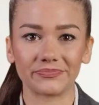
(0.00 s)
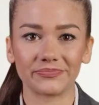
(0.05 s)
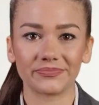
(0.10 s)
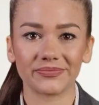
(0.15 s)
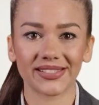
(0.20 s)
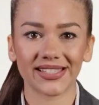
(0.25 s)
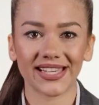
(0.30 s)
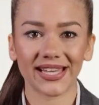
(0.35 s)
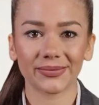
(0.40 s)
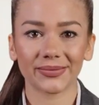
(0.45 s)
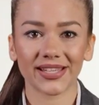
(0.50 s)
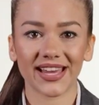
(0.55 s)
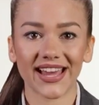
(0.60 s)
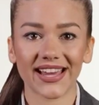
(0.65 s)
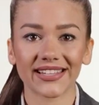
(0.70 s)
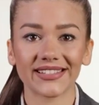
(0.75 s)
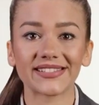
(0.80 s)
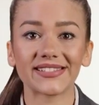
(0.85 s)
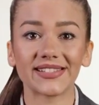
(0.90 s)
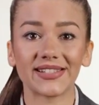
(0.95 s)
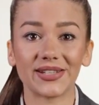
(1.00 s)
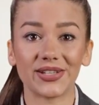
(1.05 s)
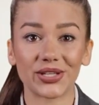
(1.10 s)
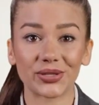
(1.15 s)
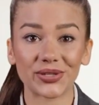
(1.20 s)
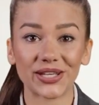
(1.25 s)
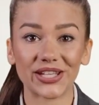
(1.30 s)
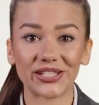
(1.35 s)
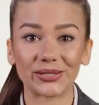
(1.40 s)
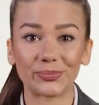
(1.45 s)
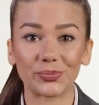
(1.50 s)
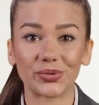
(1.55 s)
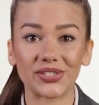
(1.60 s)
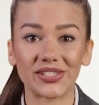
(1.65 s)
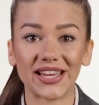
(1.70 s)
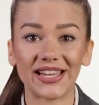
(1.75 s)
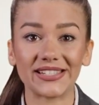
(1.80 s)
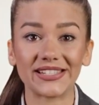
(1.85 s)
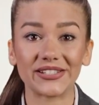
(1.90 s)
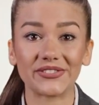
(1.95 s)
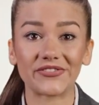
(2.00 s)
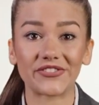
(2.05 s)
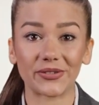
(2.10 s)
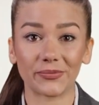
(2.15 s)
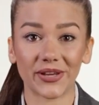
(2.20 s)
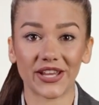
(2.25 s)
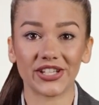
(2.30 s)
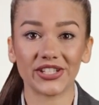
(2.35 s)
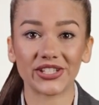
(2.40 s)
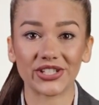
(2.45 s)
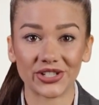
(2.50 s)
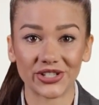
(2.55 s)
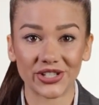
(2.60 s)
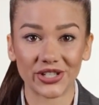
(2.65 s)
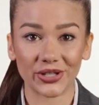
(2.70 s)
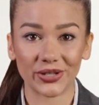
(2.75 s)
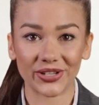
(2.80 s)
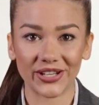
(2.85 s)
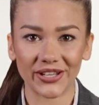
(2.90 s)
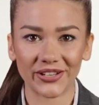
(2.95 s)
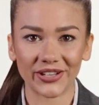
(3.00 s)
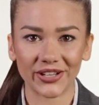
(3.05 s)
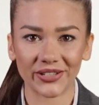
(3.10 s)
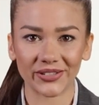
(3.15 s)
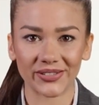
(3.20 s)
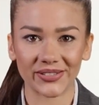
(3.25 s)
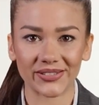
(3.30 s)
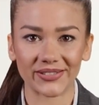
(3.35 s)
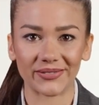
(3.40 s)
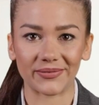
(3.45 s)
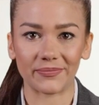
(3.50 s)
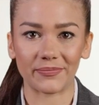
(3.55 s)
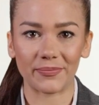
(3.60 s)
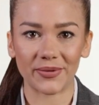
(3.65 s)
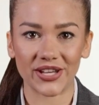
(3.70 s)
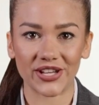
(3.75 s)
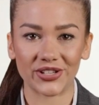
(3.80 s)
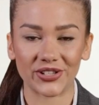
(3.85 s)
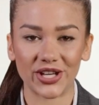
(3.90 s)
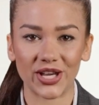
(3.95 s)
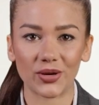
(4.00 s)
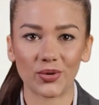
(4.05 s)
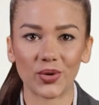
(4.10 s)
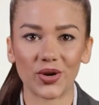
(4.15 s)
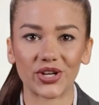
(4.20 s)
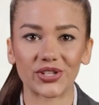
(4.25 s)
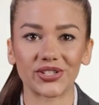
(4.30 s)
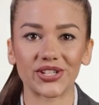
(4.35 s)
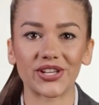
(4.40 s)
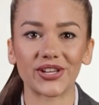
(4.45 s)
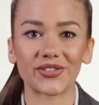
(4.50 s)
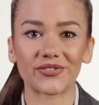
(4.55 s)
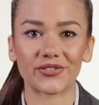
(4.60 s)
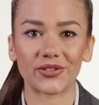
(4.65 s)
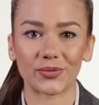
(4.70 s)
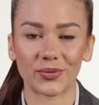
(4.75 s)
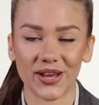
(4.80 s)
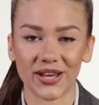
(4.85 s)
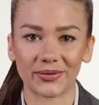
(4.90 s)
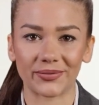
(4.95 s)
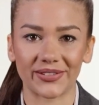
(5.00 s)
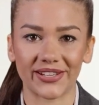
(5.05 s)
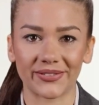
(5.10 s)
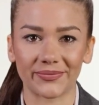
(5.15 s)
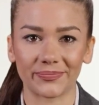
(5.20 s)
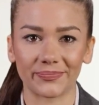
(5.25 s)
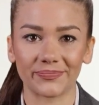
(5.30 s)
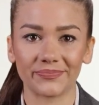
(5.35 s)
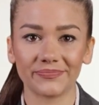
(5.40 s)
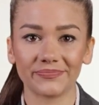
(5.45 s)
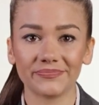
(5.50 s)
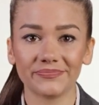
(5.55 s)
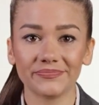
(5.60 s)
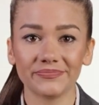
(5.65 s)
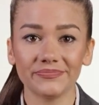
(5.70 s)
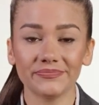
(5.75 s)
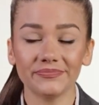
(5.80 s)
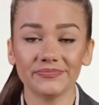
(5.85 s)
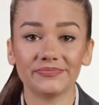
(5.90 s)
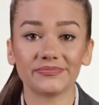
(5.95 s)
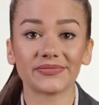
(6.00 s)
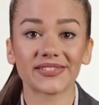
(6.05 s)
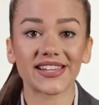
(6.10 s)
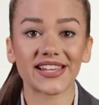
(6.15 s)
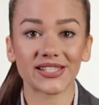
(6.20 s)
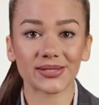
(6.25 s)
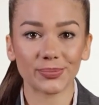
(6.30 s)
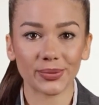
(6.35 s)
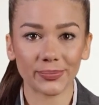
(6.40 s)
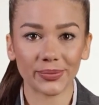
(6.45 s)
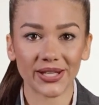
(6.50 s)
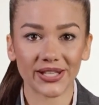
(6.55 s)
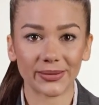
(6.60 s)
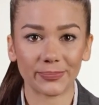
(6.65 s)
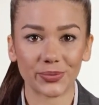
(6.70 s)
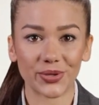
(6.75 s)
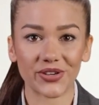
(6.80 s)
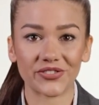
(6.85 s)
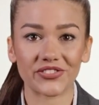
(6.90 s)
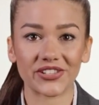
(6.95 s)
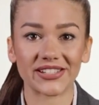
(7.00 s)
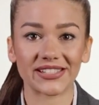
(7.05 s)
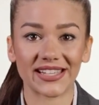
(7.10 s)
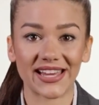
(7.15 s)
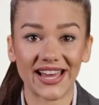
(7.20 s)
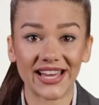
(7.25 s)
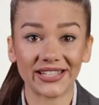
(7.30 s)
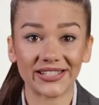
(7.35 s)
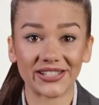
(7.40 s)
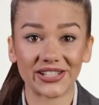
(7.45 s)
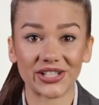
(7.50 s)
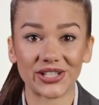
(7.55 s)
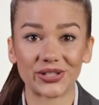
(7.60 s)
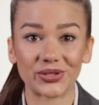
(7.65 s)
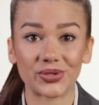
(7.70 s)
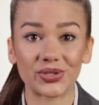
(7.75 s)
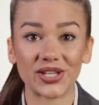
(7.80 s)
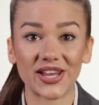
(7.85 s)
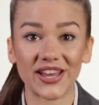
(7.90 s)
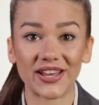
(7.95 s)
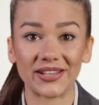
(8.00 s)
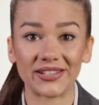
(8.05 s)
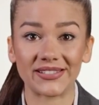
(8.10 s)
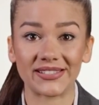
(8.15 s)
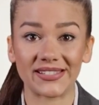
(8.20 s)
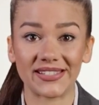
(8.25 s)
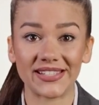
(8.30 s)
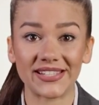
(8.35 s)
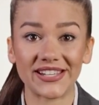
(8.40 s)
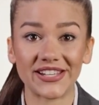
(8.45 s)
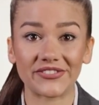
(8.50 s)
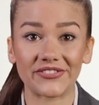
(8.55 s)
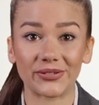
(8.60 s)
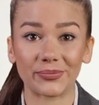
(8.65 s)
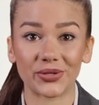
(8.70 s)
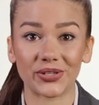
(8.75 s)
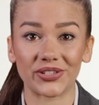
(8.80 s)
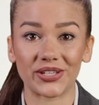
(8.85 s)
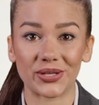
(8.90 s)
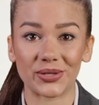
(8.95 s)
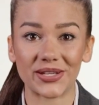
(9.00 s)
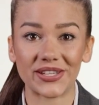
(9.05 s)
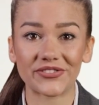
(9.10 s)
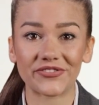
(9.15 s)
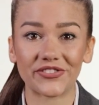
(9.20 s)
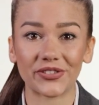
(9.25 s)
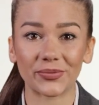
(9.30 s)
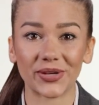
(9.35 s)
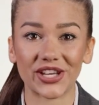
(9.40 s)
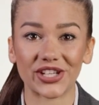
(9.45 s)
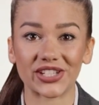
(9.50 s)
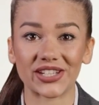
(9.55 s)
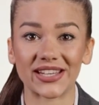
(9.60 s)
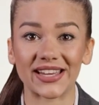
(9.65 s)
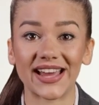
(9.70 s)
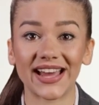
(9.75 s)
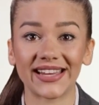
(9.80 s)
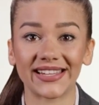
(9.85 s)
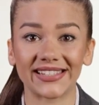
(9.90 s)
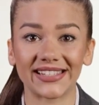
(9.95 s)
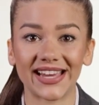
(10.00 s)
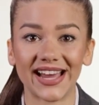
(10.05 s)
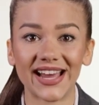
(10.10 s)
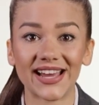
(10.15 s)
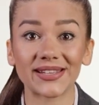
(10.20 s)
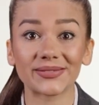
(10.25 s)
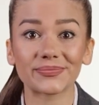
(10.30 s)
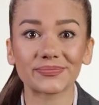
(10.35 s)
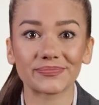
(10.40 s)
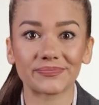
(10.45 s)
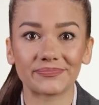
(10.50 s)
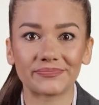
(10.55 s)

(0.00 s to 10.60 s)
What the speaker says: Sometimes, you need to present information to your learners, but you don't want to overwhelm them. This would be the perfect time to use cards to give them a little information at a time.